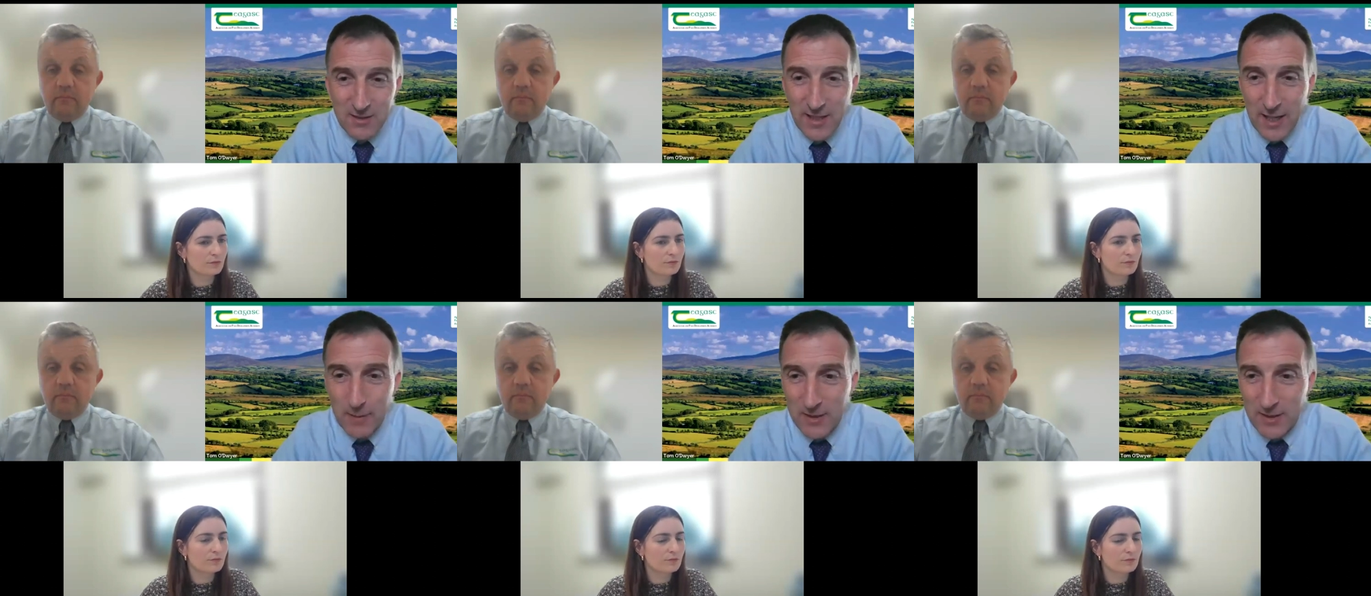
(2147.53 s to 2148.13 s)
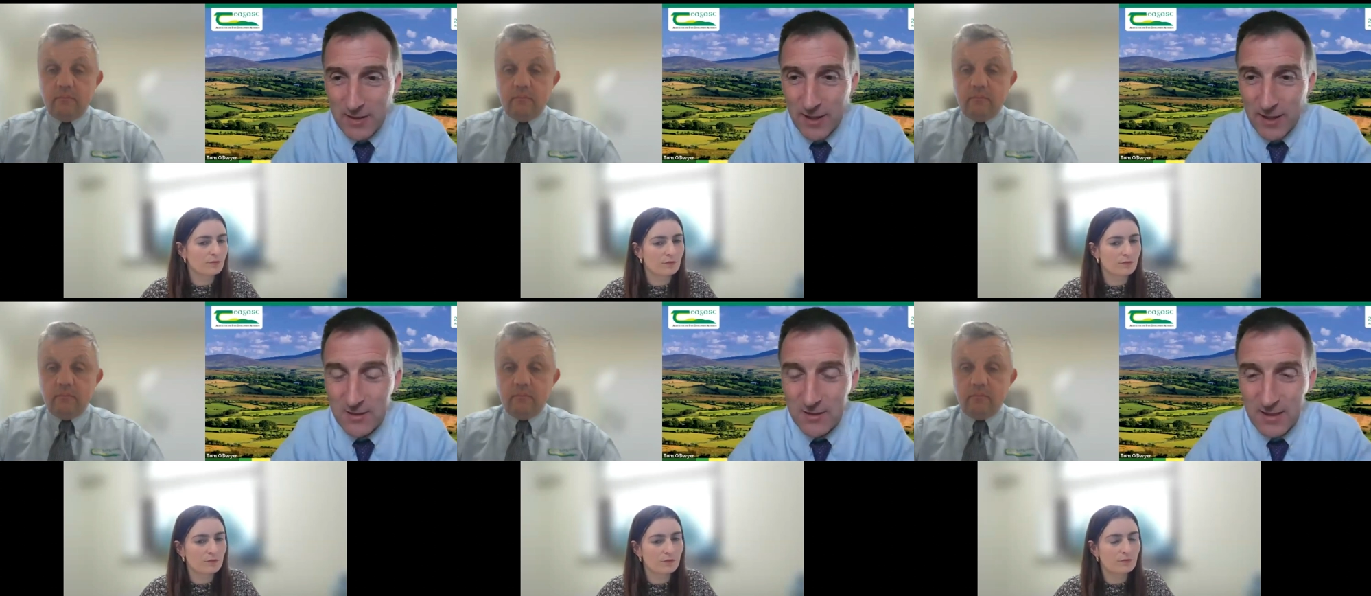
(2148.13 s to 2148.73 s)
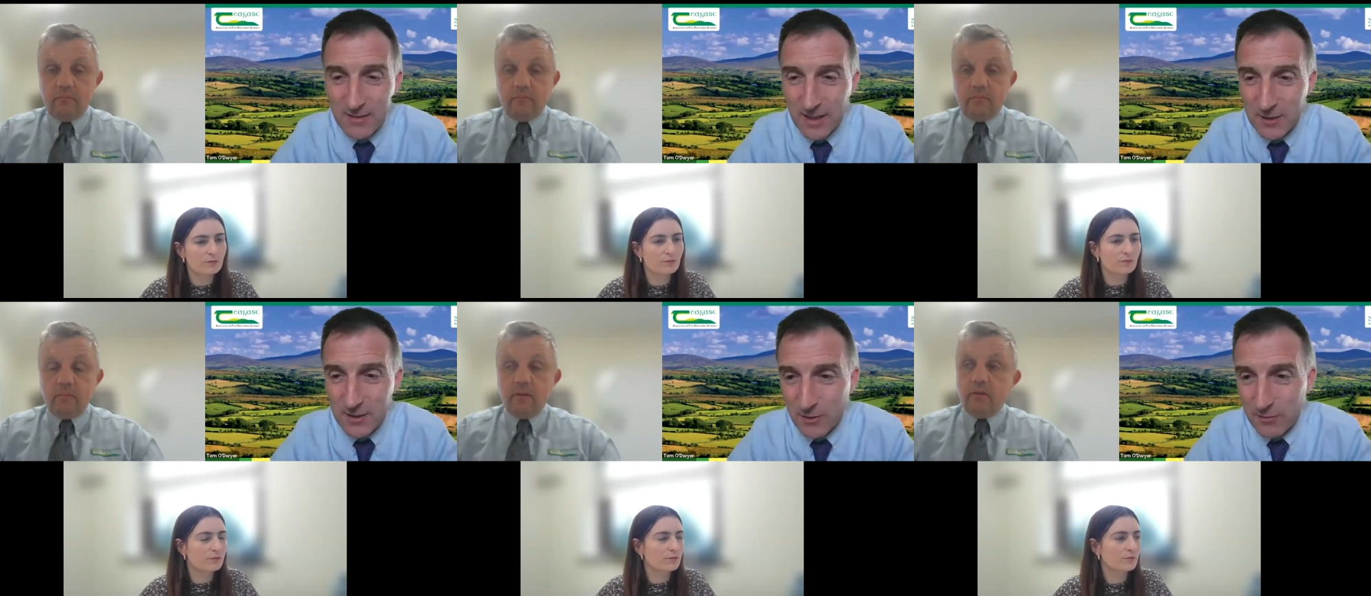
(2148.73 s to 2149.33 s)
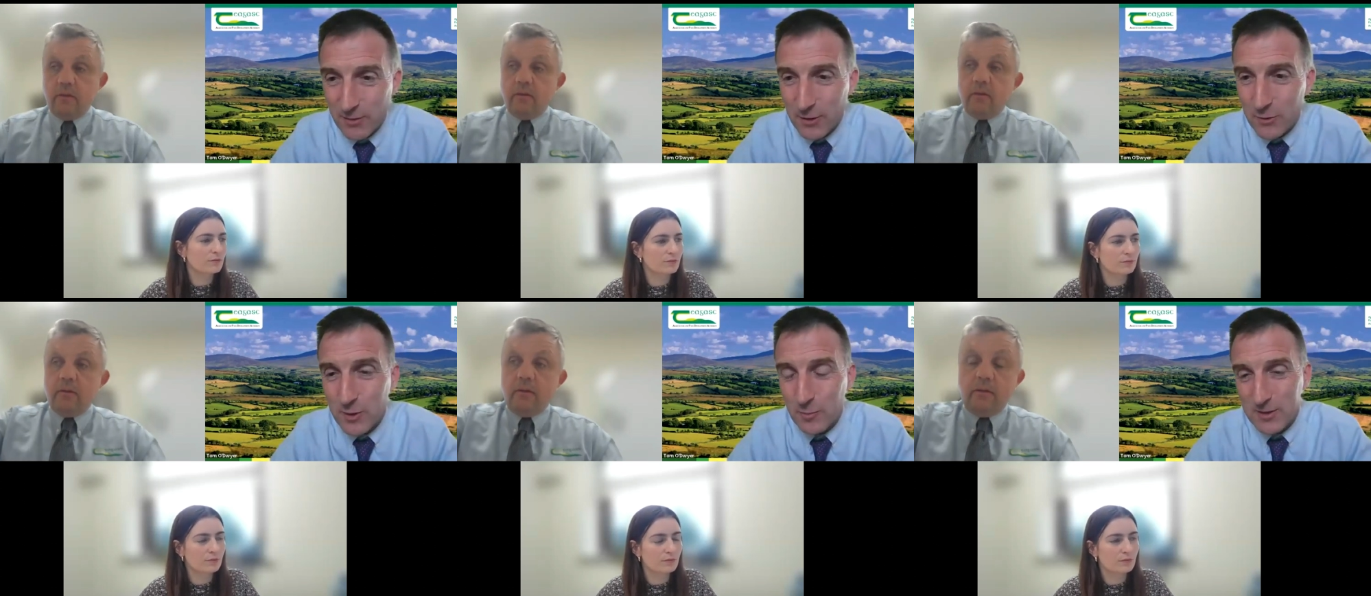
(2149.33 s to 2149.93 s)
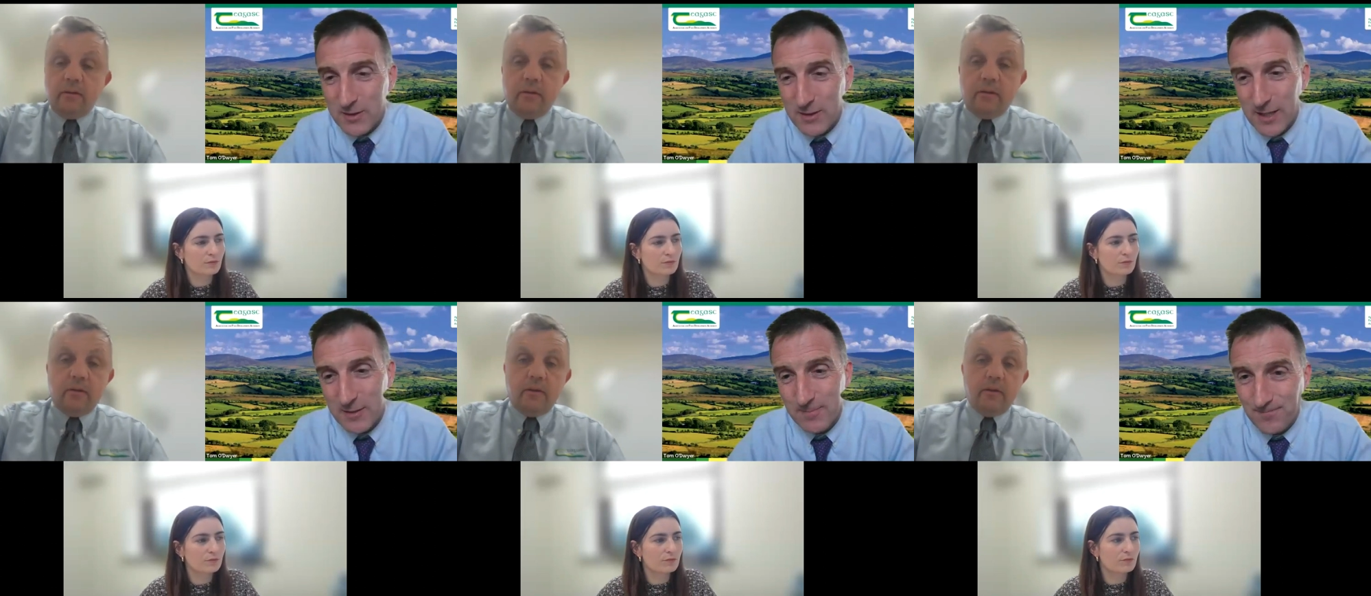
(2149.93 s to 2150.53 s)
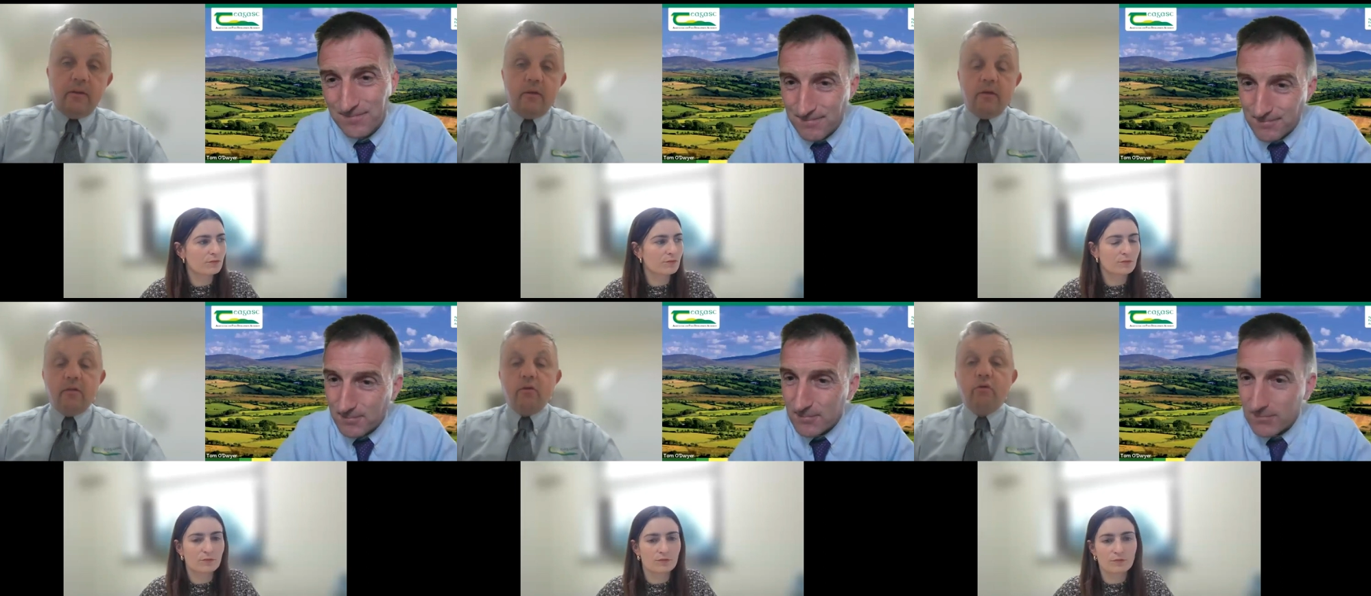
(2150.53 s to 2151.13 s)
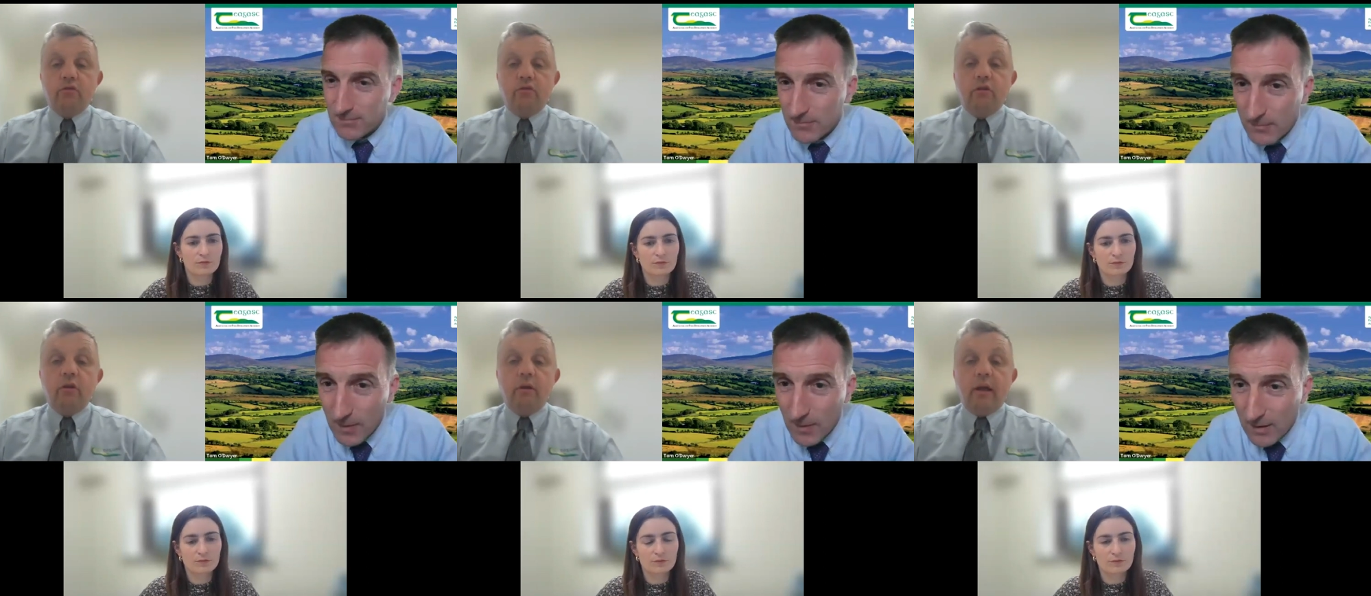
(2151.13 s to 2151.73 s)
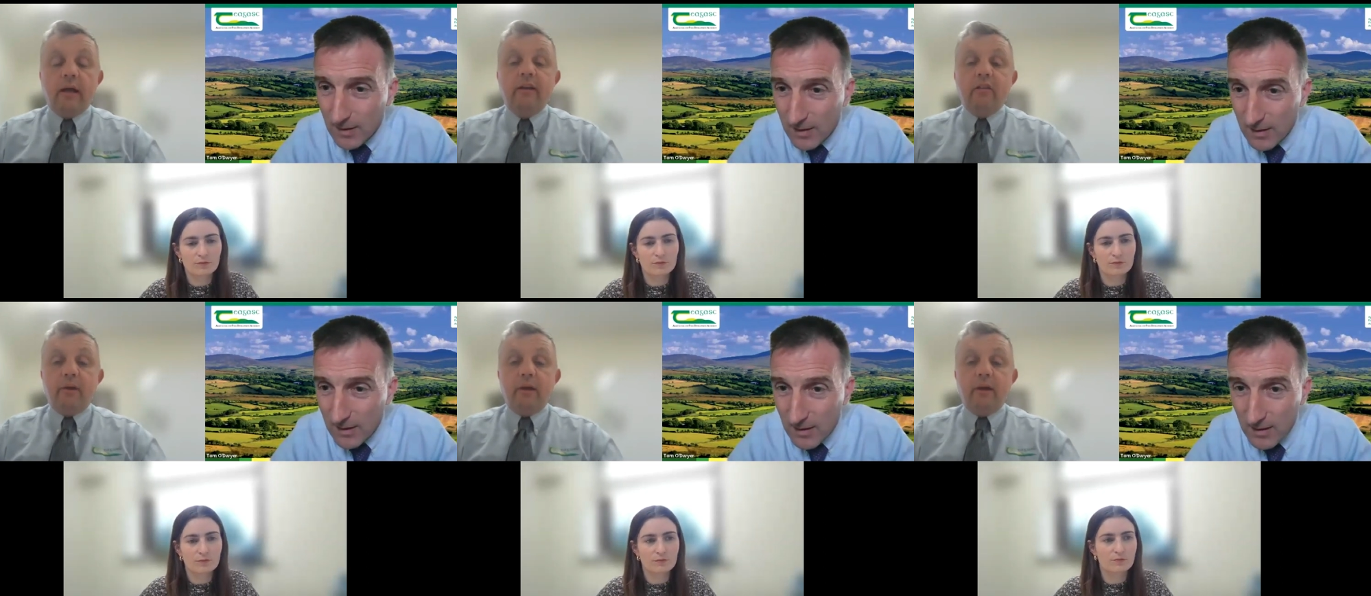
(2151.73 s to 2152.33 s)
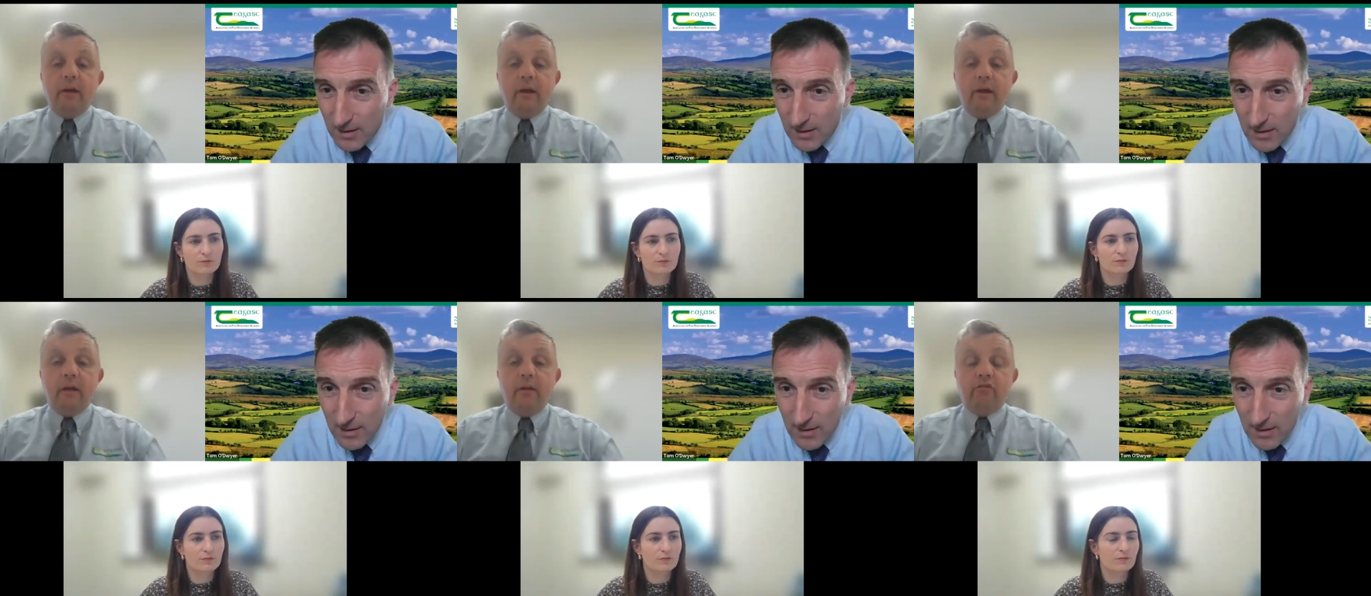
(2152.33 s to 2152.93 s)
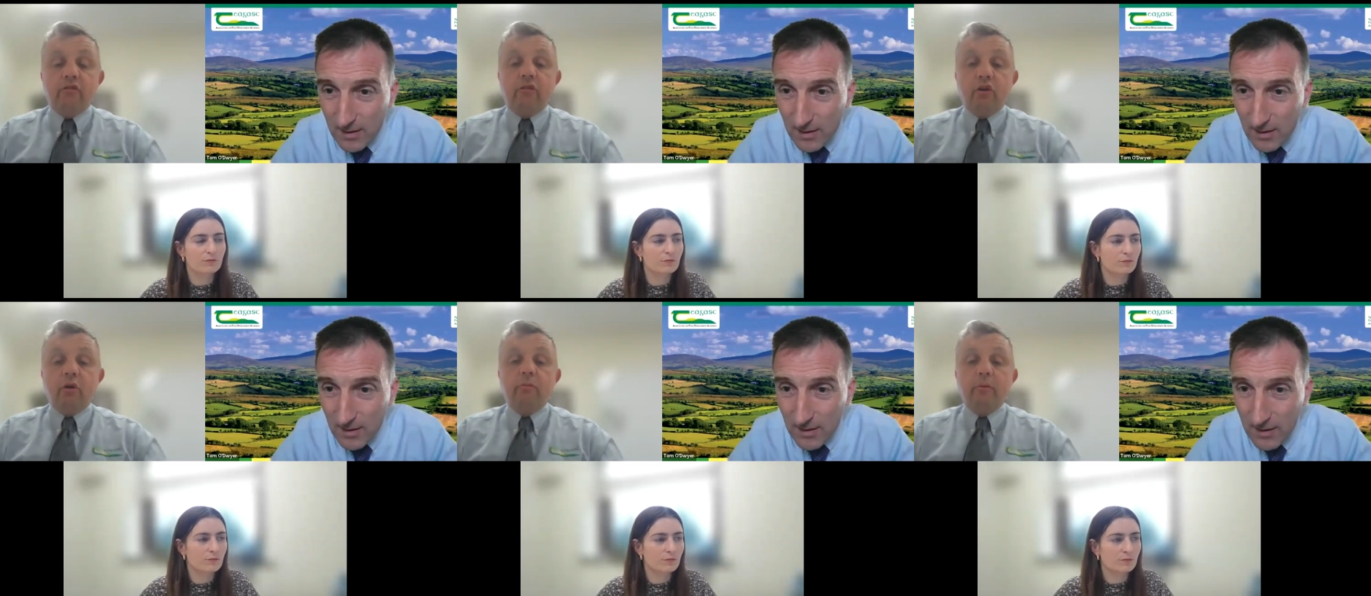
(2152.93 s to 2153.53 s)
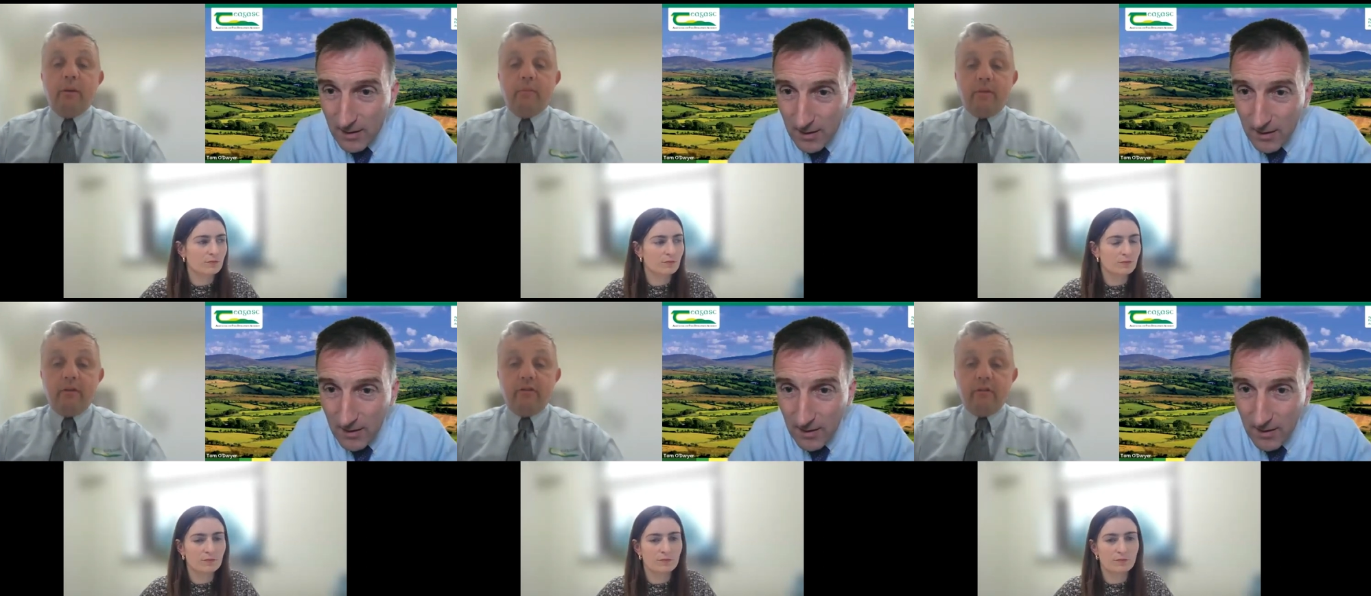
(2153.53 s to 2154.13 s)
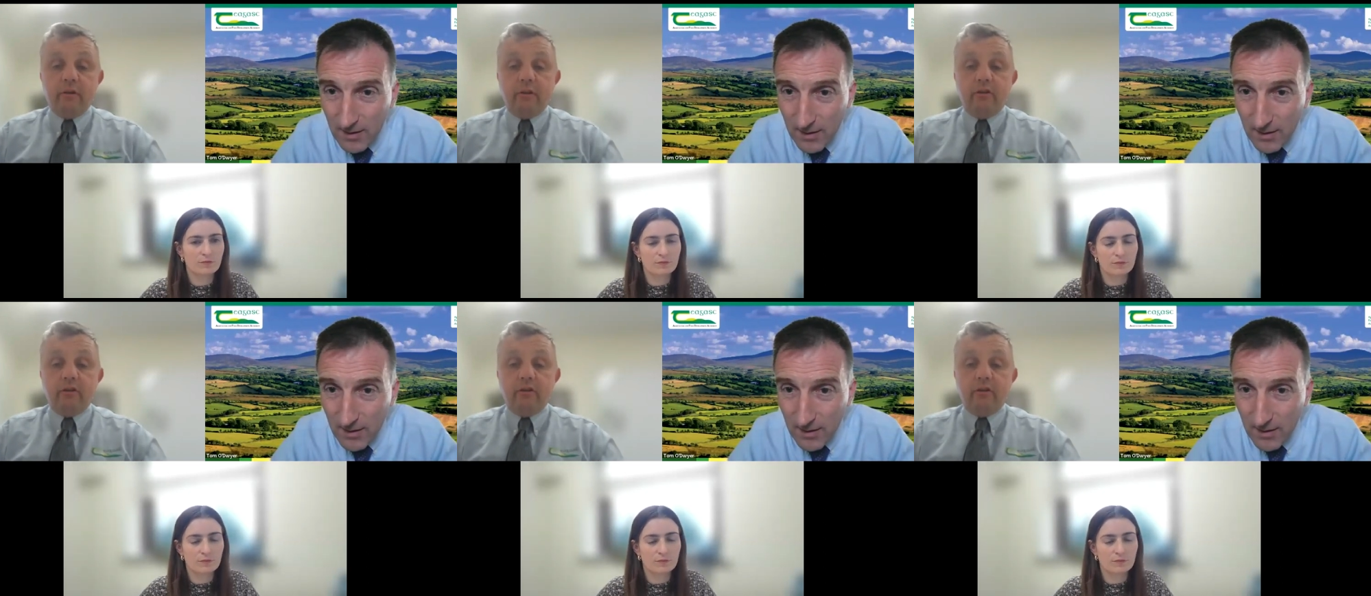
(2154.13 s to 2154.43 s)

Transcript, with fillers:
Speaker 1: sustainability advisors that that you've referred to in your presentation?
Speaker 2: So the handiest way uh, is just to look up the website,